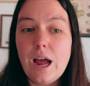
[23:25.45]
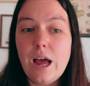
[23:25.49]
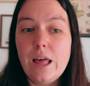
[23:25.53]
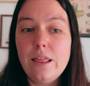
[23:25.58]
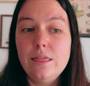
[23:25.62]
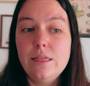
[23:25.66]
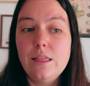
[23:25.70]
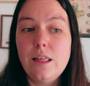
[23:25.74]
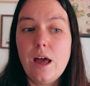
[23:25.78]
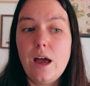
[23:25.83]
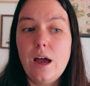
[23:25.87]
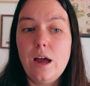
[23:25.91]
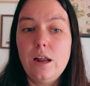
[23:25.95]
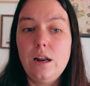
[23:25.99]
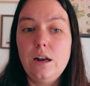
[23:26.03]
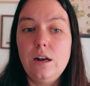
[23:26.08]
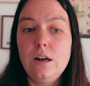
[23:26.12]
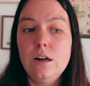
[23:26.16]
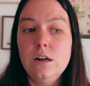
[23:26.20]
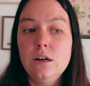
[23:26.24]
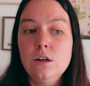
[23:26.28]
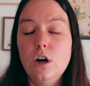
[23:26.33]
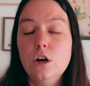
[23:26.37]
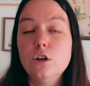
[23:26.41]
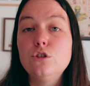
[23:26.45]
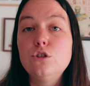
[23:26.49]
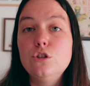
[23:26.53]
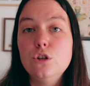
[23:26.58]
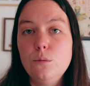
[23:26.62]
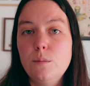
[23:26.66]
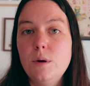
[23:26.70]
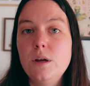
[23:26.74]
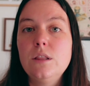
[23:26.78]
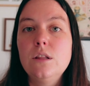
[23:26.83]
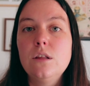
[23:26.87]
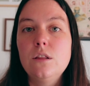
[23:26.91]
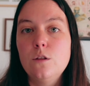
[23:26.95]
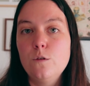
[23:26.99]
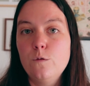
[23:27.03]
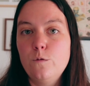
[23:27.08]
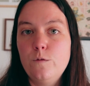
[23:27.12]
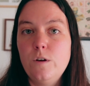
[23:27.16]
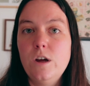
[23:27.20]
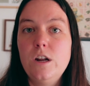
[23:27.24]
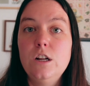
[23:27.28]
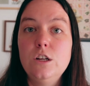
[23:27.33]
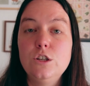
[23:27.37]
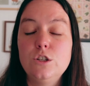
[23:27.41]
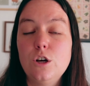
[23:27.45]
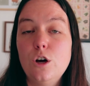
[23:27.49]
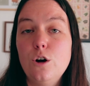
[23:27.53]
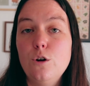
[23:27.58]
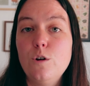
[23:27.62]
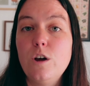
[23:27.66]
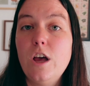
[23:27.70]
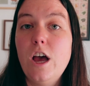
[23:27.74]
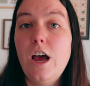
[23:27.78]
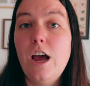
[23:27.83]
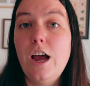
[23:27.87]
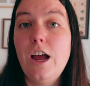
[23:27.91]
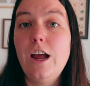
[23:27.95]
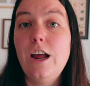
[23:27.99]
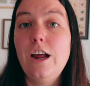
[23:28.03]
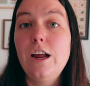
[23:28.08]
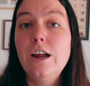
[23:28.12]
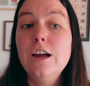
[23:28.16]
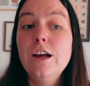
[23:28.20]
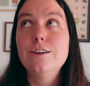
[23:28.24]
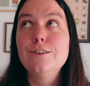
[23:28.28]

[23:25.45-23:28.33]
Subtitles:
And then assuming that the fit is okay,